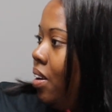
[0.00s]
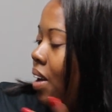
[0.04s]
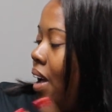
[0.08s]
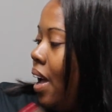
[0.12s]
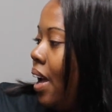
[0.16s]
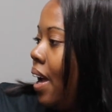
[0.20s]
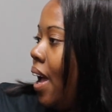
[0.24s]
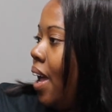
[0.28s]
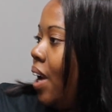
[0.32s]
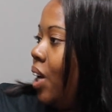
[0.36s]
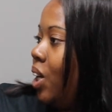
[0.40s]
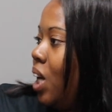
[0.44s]

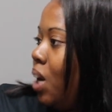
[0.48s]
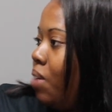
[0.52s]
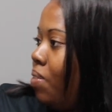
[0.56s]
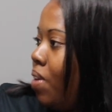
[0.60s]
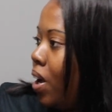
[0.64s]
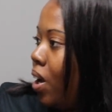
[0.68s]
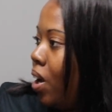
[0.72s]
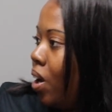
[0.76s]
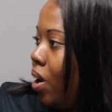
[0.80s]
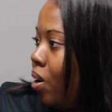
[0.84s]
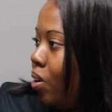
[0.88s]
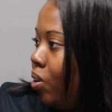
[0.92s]
I got a shop
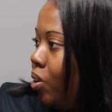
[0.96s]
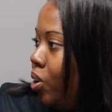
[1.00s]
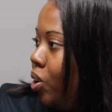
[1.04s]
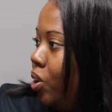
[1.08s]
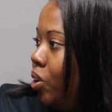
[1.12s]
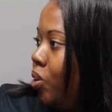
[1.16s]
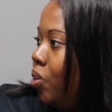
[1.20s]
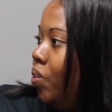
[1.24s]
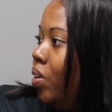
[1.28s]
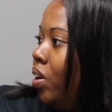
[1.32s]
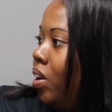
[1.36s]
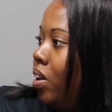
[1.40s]
I can go
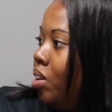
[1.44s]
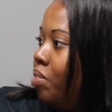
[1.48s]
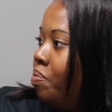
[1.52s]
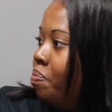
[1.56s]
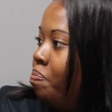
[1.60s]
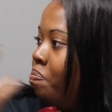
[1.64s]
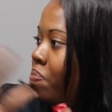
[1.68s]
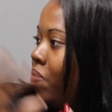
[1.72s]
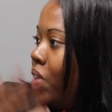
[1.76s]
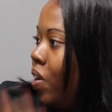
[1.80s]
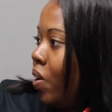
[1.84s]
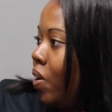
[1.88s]
to, and
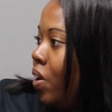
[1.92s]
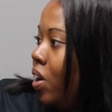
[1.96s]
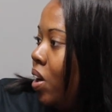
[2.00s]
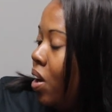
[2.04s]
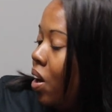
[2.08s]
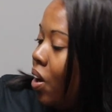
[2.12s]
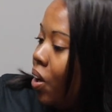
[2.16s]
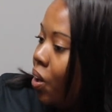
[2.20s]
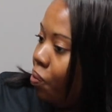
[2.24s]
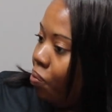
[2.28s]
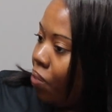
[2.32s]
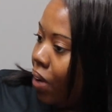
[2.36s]
they're
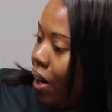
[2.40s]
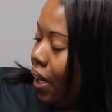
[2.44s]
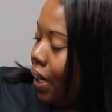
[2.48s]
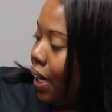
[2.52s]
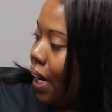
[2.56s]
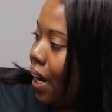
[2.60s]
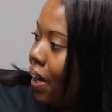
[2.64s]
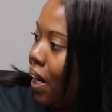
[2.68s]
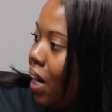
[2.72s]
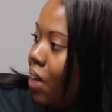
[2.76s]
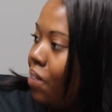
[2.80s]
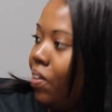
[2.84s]
going to break
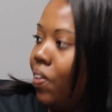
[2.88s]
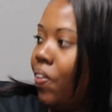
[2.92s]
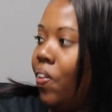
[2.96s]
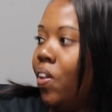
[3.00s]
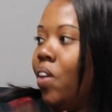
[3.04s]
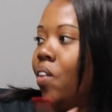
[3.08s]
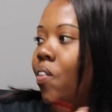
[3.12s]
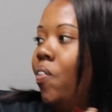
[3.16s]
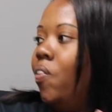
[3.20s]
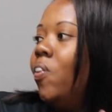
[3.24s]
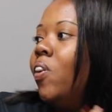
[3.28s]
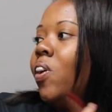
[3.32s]
down
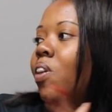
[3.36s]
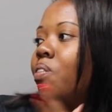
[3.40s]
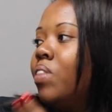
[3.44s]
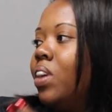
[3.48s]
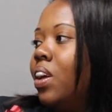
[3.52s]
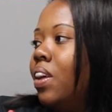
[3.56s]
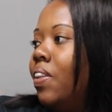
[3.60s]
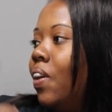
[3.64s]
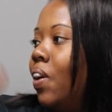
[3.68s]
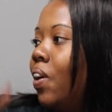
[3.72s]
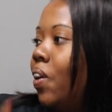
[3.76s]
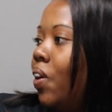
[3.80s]
everything for
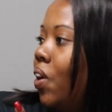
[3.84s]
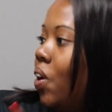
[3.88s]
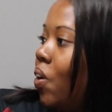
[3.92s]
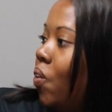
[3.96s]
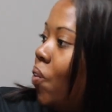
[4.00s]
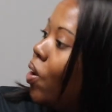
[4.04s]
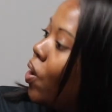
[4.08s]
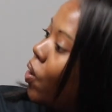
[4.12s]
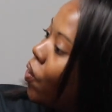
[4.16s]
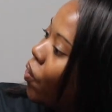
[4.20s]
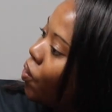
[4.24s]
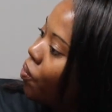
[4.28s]
me. They're going to
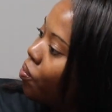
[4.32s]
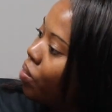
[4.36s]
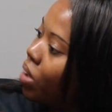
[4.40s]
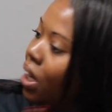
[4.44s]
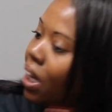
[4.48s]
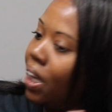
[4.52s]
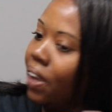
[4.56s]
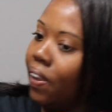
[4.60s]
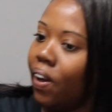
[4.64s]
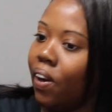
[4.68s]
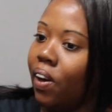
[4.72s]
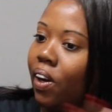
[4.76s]
work with
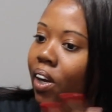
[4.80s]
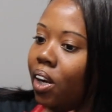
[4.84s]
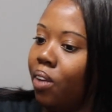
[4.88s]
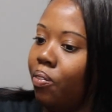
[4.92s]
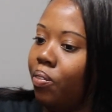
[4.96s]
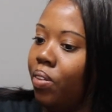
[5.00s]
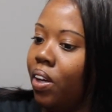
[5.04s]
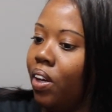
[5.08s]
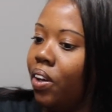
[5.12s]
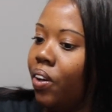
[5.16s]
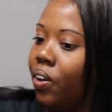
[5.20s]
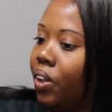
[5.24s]
me. They're going to
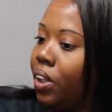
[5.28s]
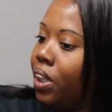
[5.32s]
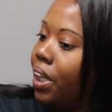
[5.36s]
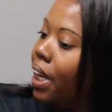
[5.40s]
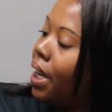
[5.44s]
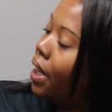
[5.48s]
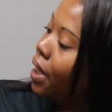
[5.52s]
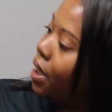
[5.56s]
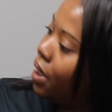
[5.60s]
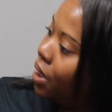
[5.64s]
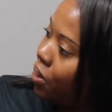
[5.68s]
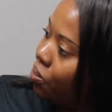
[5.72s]
be
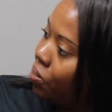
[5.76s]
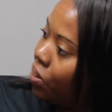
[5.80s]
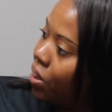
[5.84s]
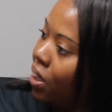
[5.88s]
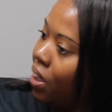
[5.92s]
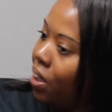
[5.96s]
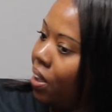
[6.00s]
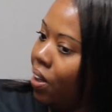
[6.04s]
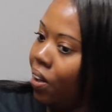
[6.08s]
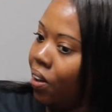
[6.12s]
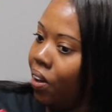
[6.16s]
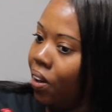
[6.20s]
understanding to
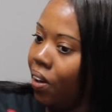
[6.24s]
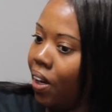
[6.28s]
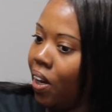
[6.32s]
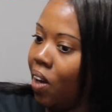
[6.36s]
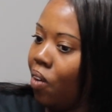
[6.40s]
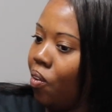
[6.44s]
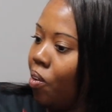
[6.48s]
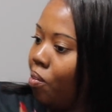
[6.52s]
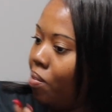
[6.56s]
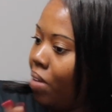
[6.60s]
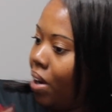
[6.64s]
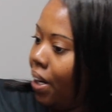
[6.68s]
me, and they're going to
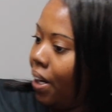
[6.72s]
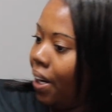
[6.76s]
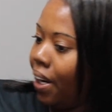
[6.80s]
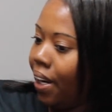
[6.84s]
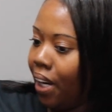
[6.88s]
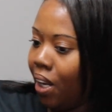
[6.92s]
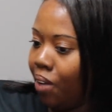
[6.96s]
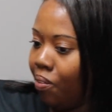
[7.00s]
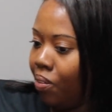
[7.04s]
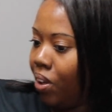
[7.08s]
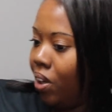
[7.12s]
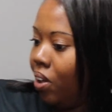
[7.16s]
help with my
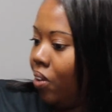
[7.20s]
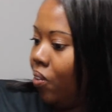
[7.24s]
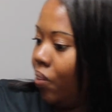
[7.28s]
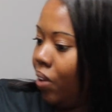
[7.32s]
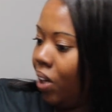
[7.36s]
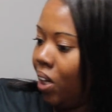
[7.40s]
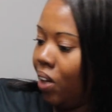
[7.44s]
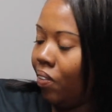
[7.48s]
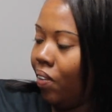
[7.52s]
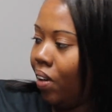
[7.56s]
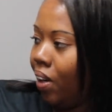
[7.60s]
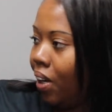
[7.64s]
dynamic of
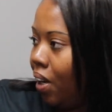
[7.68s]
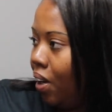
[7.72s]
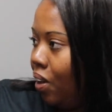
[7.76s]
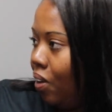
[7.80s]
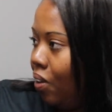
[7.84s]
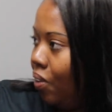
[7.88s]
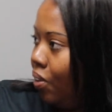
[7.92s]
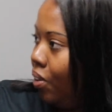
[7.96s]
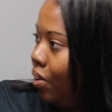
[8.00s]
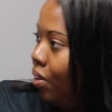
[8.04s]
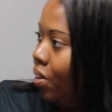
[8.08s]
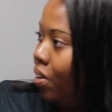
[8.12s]
whatever I got
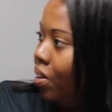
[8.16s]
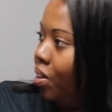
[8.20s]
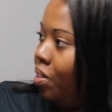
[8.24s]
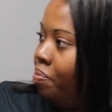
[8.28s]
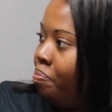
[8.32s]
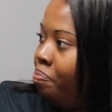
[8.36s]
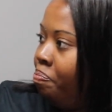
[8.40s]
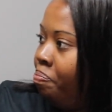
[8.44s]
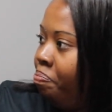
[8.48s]
going on.